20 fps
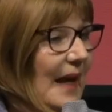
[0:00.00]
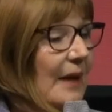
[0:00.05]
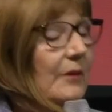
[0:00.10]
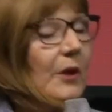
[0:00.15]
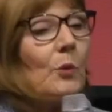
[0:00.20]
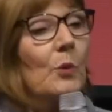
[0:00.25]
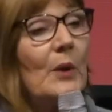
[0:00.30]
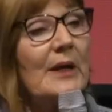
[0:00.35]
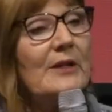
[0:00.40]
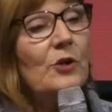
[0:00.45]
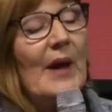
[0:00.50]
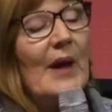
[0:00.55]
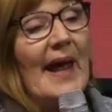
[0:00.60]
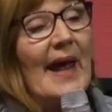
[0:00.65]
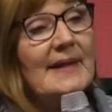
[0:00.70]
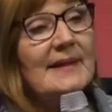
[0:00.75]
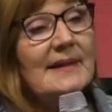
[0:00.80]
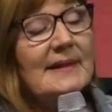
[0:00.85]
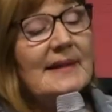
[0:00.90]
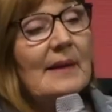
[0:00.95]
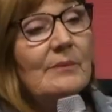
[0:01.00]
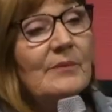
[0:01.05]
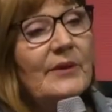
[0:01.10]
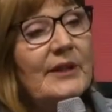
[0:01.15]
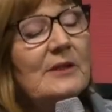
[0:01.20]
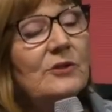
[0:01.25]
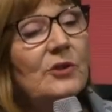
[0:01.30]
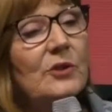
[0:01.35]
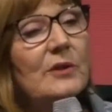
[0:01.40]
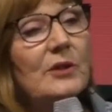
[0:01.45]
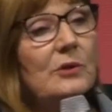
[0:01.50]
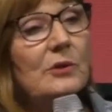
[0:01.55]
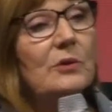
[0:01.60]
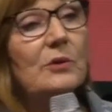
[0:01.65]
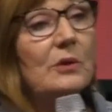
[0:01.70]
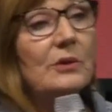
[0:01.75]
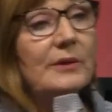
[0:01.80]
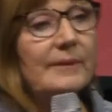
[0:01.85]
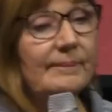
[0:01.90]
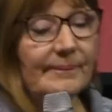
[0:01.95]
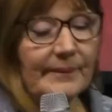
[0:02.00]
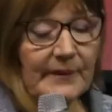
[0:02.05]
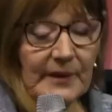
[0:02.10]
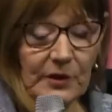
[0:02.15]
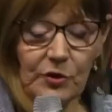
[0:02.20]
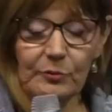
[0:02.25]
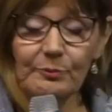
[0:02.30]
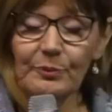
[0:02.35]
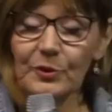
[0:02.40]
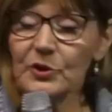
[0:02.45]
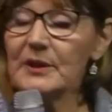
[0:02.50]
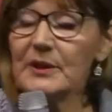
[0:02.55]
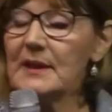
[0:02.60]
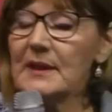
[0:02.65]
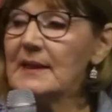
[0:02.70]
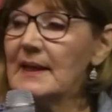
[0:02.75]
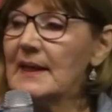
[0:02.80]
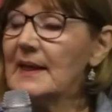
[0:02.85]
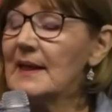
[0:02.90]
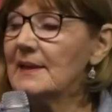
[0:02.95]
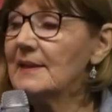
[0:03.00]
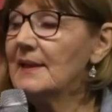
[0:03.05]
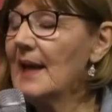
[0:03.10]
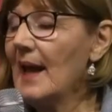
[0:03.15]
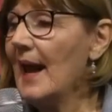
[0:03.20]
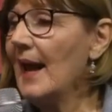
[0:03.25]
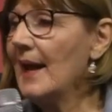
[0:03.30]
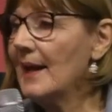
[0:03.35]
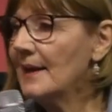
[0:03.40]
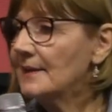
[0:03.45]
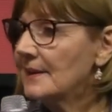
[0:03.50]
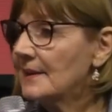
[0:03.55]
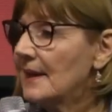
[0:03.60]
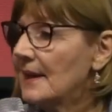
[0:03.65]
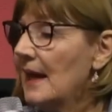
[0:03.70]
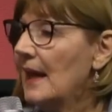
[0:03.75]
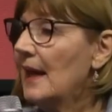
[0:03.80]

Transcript: that when you hand something to the Lord, you put it in His hands